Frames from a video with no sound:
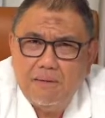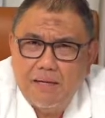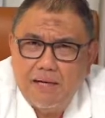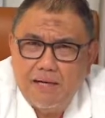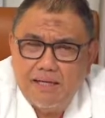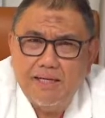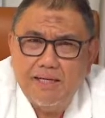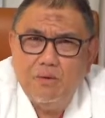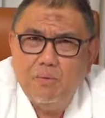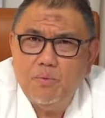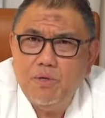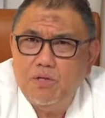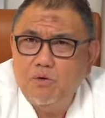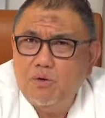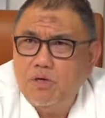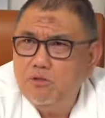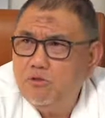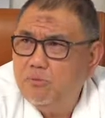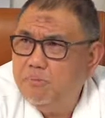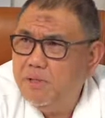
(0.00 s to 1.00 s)
Again, we don't
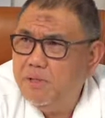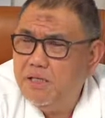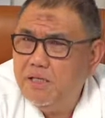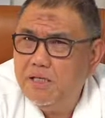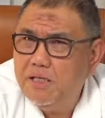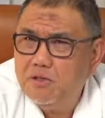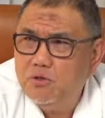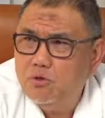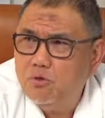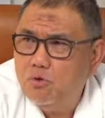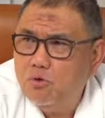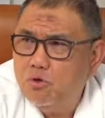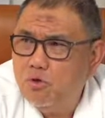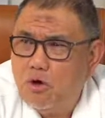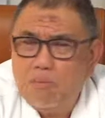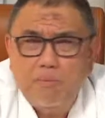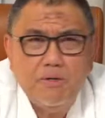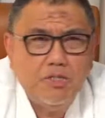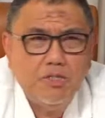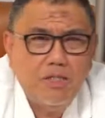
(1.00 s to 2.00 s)
want to be too
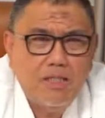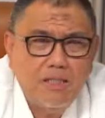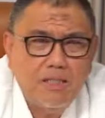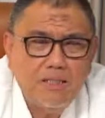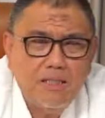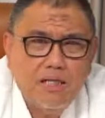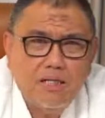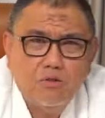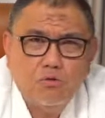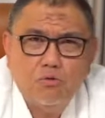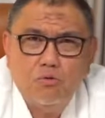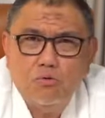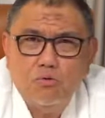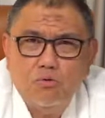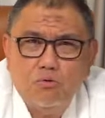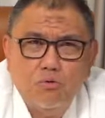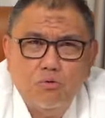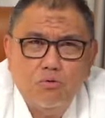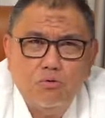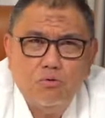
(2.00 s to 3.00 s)

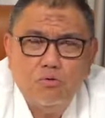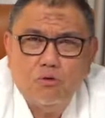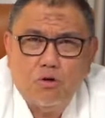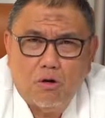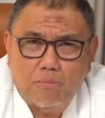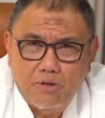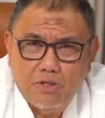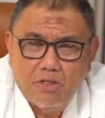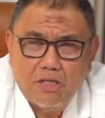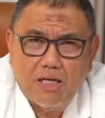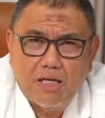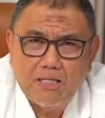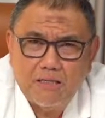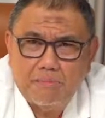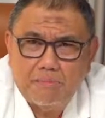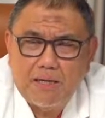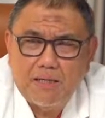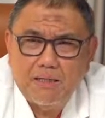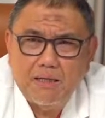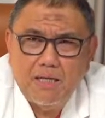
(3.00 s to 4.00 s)
commercialized,
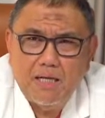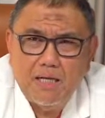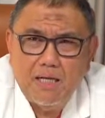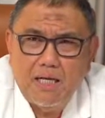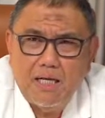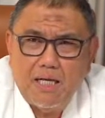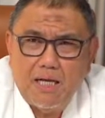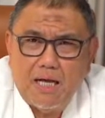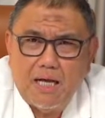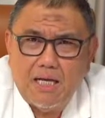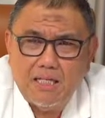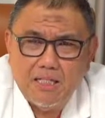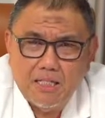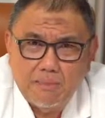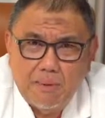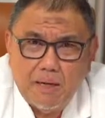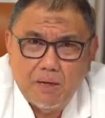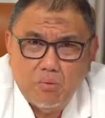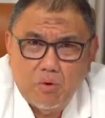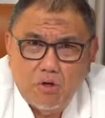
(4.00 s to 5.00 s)
but
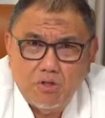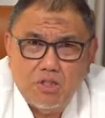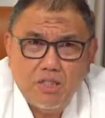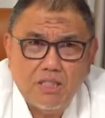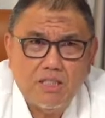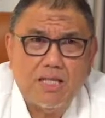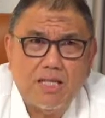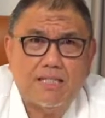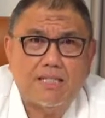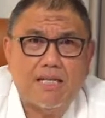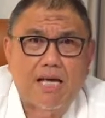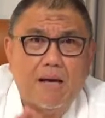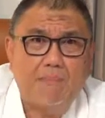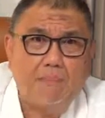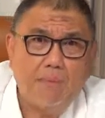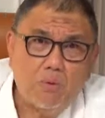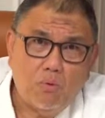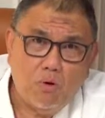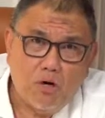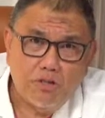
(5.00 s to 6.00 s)
smart watches like the
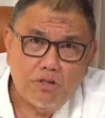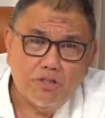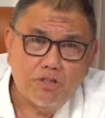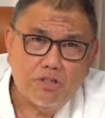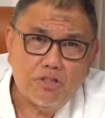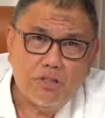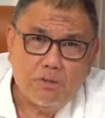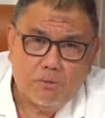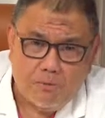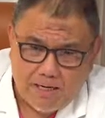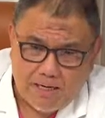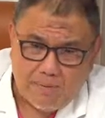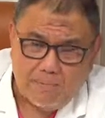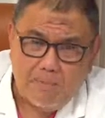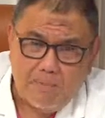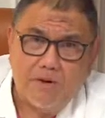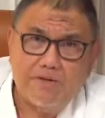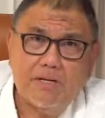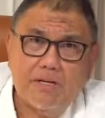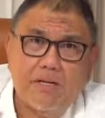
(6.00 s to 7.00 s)
Apple Watch, the one I'm
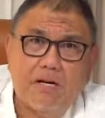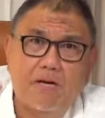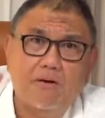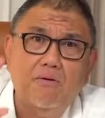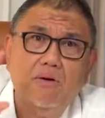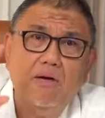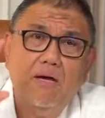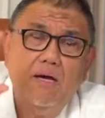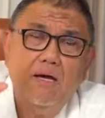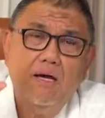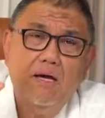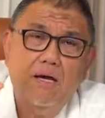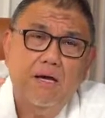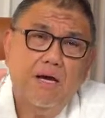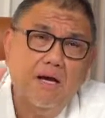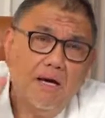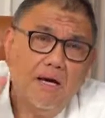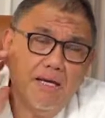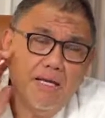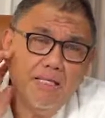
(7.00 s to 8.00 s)
wearing now,
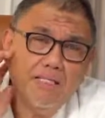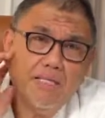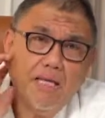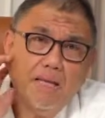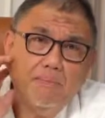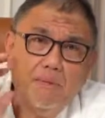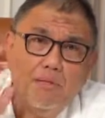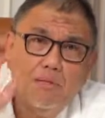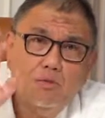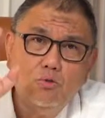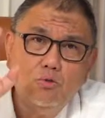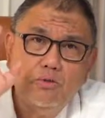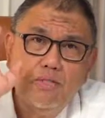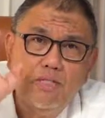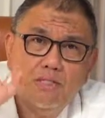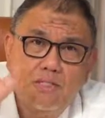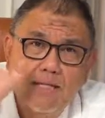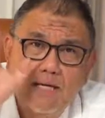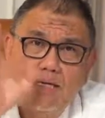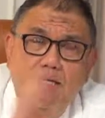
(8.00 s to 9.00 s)
is able to
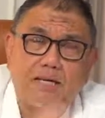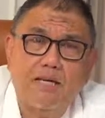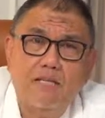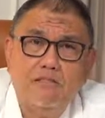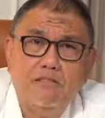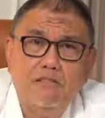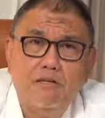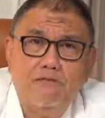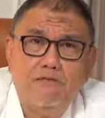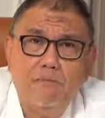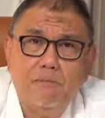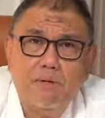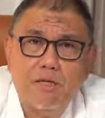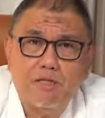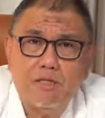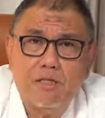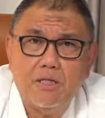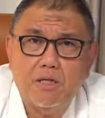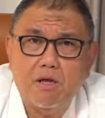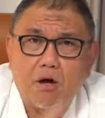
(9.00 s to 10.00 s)
detect atrial
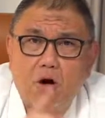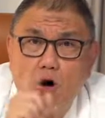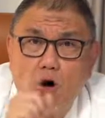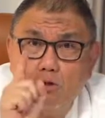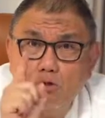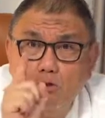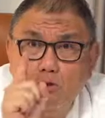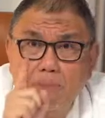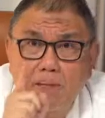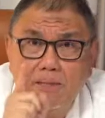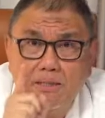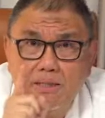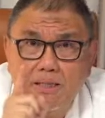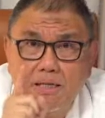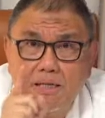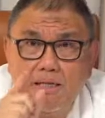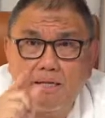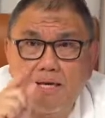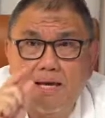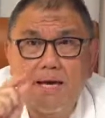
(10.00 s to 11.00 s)
fibrillation
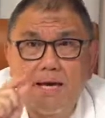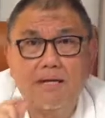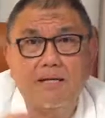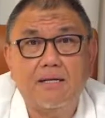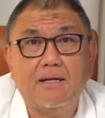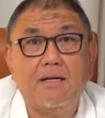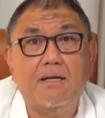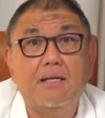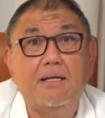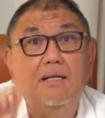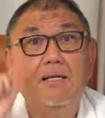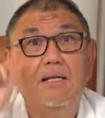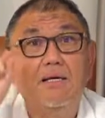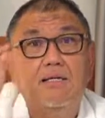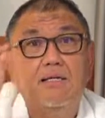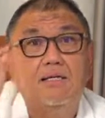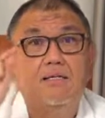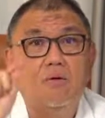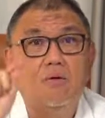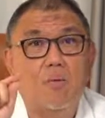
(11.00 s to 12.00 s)
automatically and
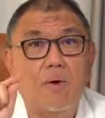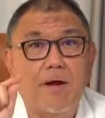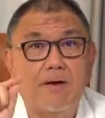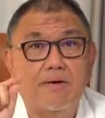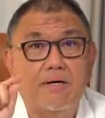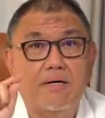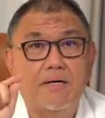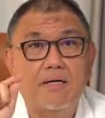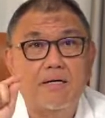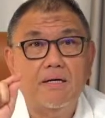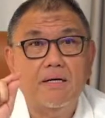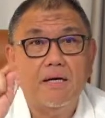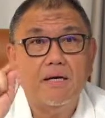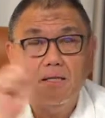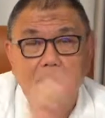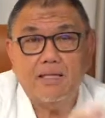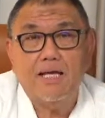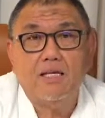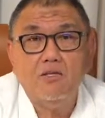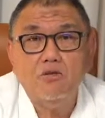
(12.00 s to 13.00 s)
alert the wearer
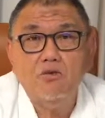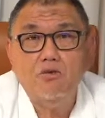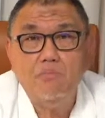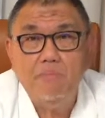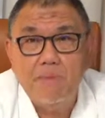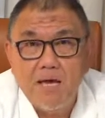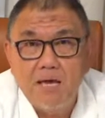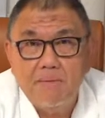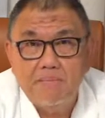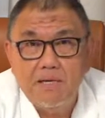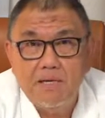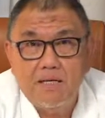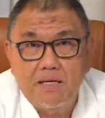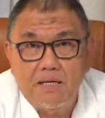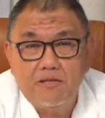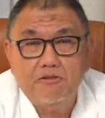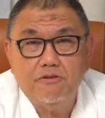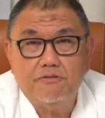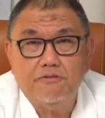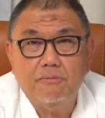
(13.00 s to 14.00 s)
that you may be in
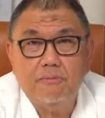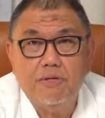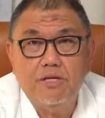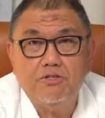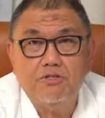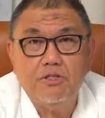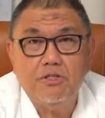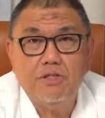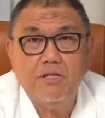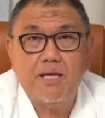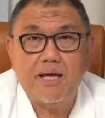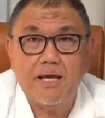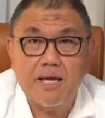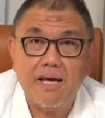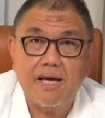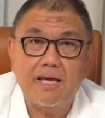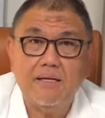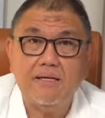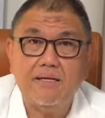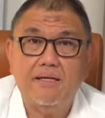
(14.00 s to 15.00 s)
atrial fibrillation.
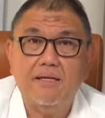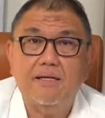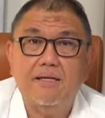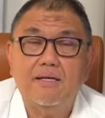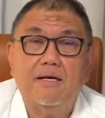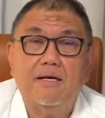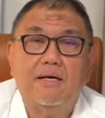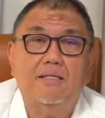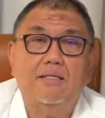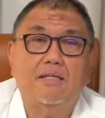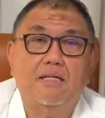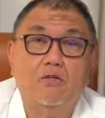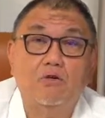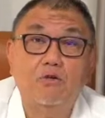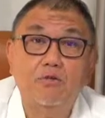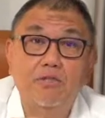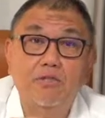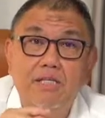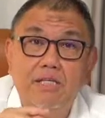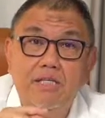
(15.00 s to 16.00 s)
And the
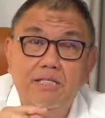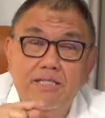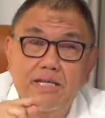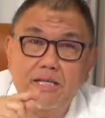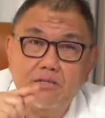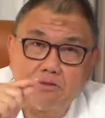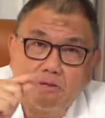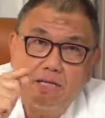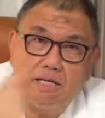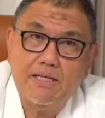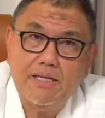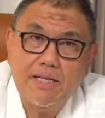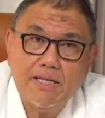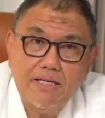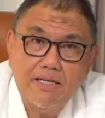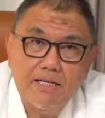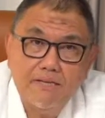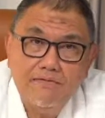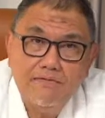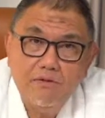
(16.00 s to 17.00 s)
good thing is that you can then
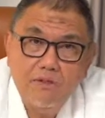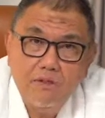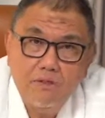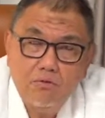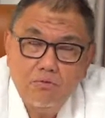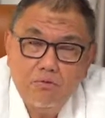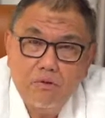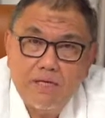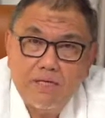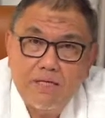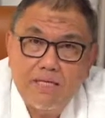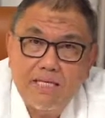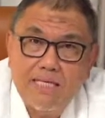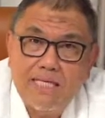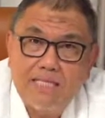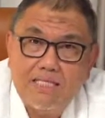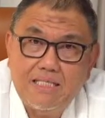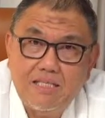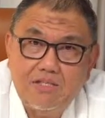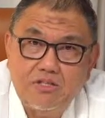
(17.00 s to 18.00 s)
even do an
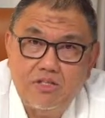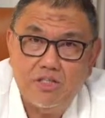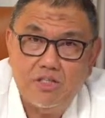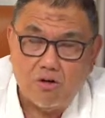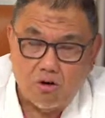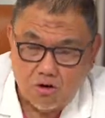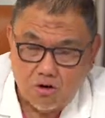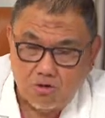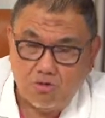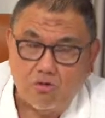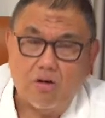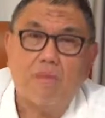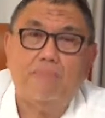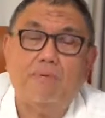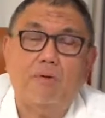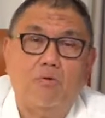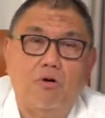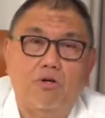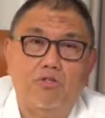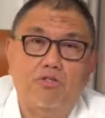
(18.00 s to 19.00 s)
ECG on your
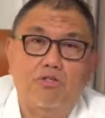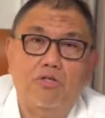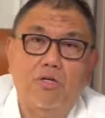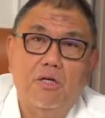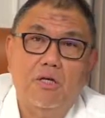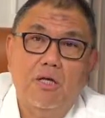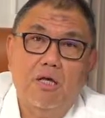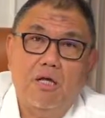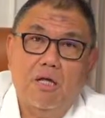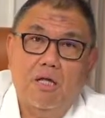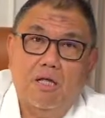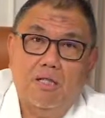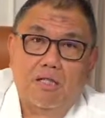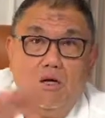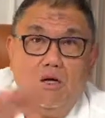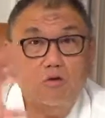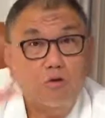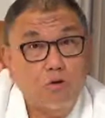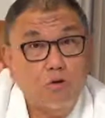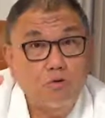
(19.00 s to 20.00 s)
Apple Watch. Now,
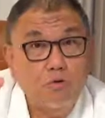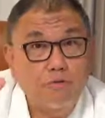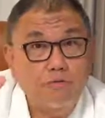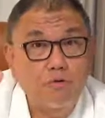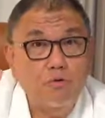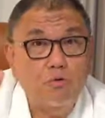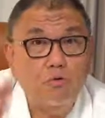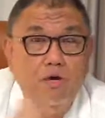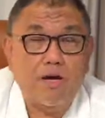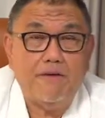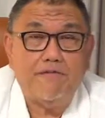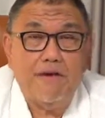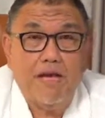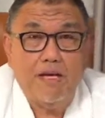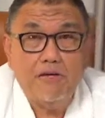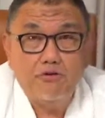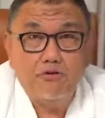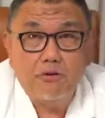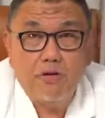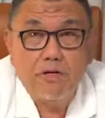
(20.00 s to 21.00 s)
those of you who have
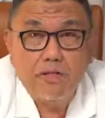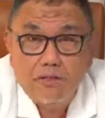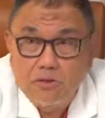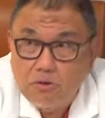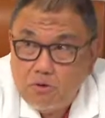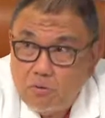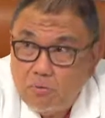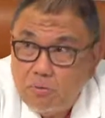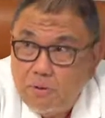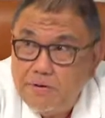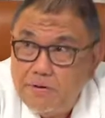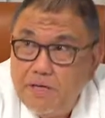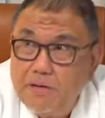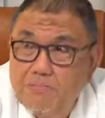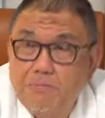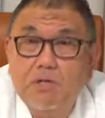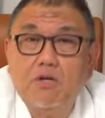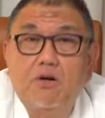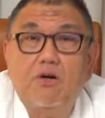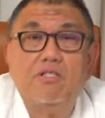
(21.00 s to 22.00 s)
Android, don't worry,
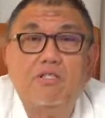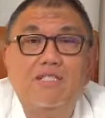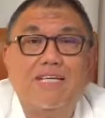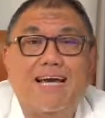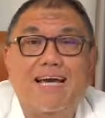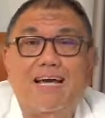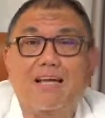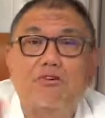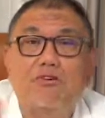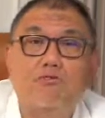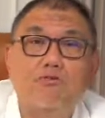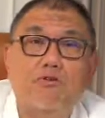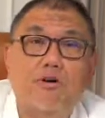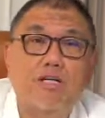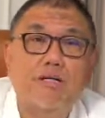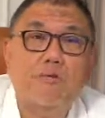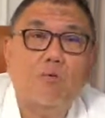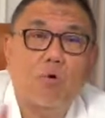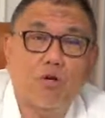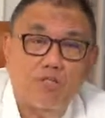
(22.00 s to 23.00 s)
because Android
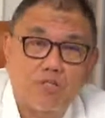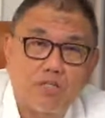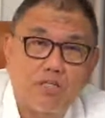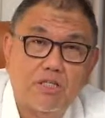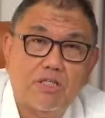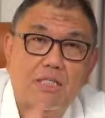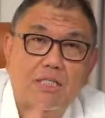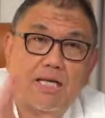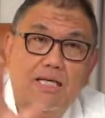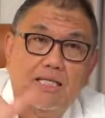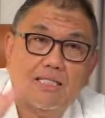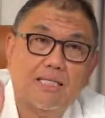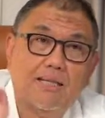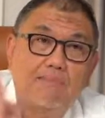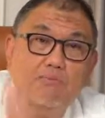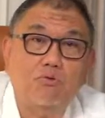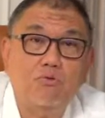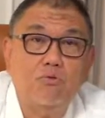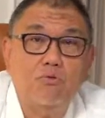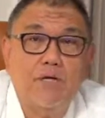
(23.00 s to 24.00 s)
watches like
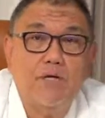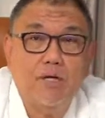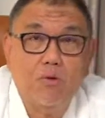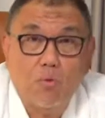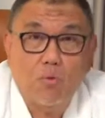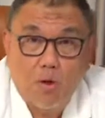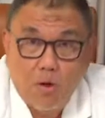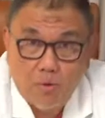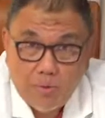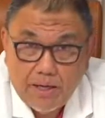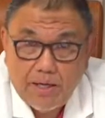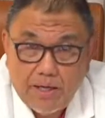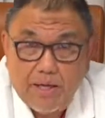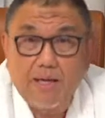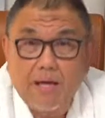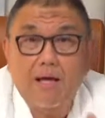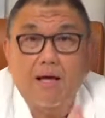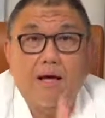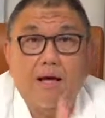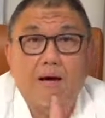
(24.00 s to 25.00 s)
Samsung and Huawei,
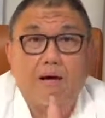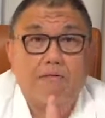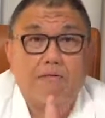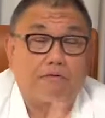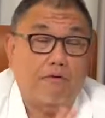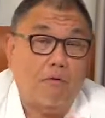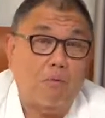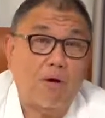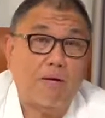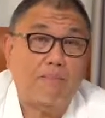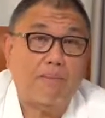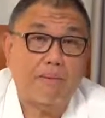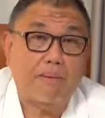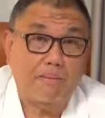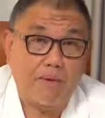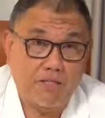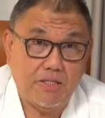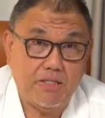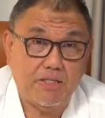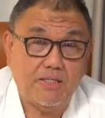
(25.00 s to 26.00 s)
from what my
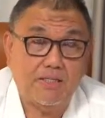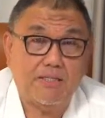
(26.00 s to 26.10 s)
patients